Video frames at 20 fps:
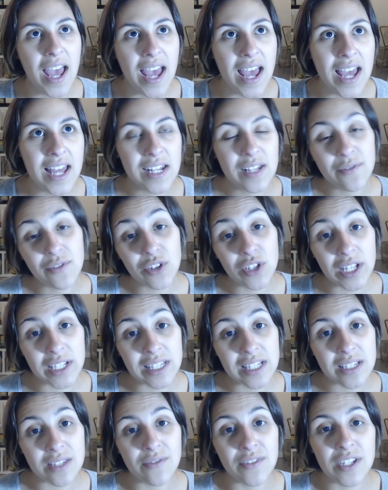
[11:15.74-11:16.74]
And if you
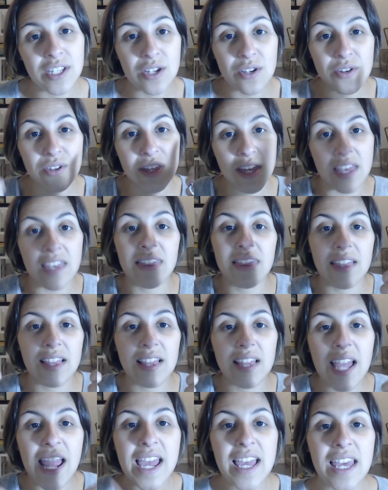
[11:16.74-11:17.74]
like this video, then
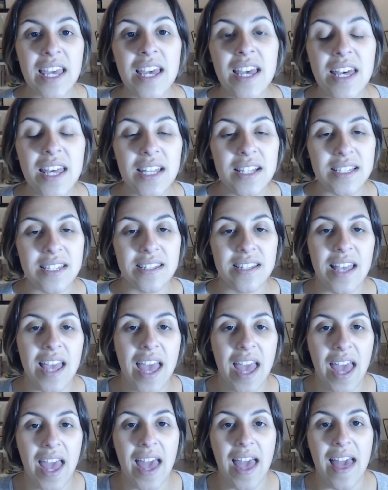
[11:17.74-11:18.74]
like it.
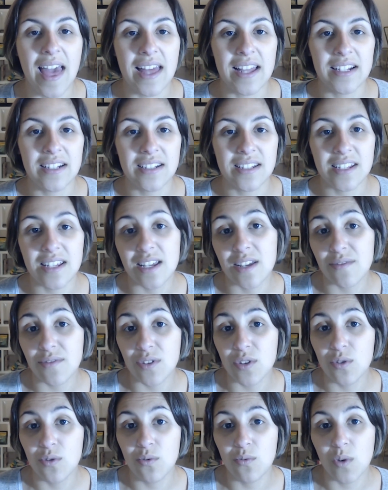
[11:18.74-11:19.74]
And
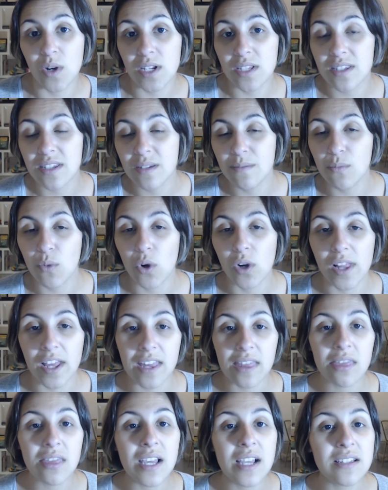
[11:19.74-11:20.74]
if you want to see more
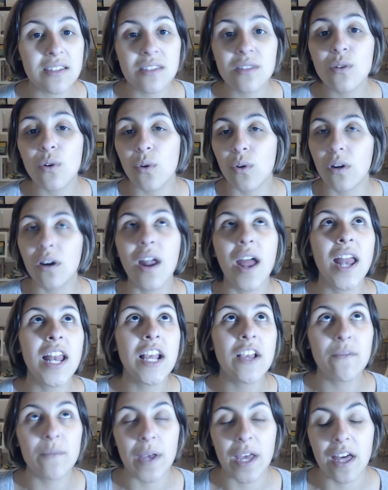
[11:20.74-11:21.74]
like this or
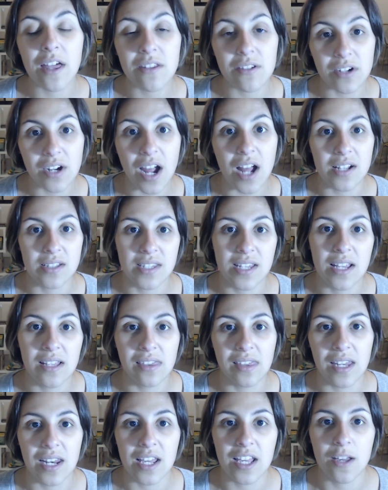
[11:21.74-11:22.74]
any of my other
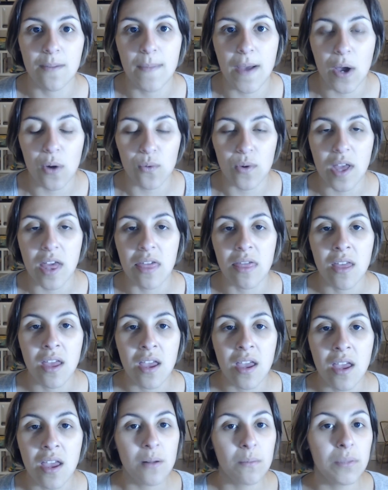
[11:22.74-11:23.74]
content that I come out with,
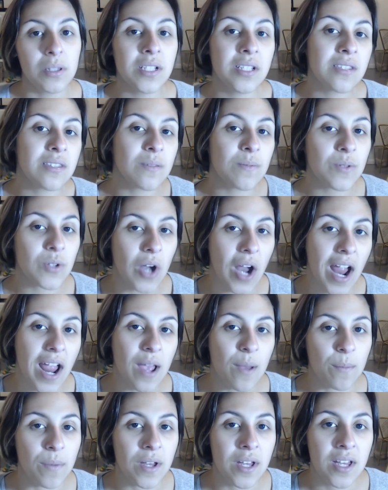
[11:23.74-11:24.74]
please
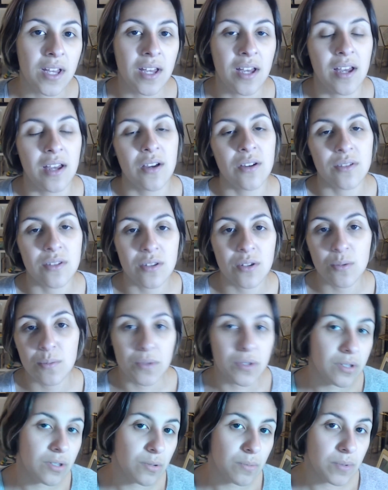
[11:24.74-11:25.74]
subscribe. I
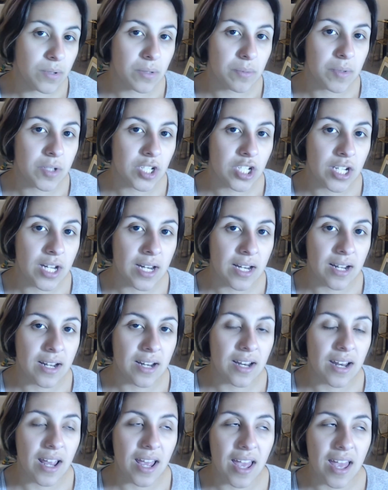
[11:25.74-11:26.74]
super, super appreciate
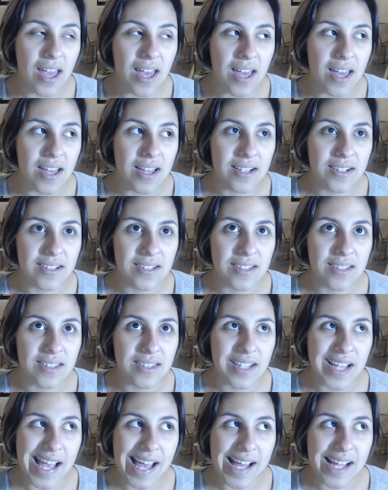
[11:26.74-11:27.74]
it. And
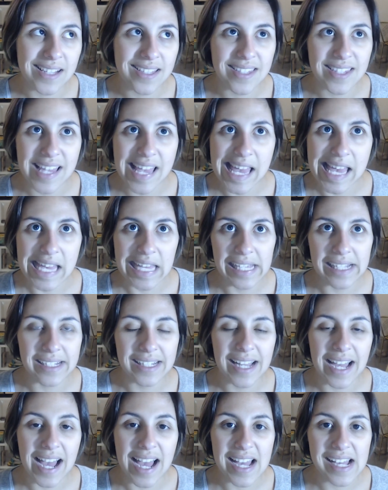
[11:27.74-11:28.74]
that's
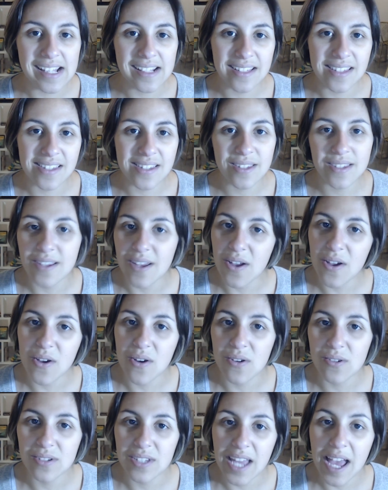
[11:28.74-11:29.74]
it, guys.
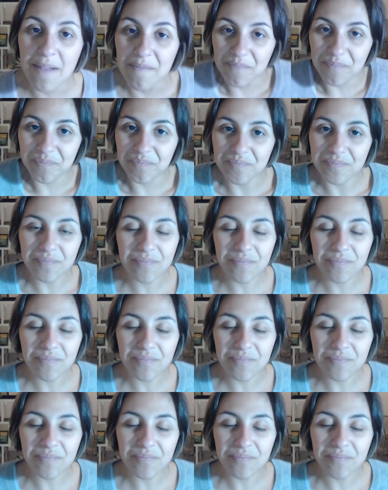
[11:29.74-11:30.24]
So, yeah.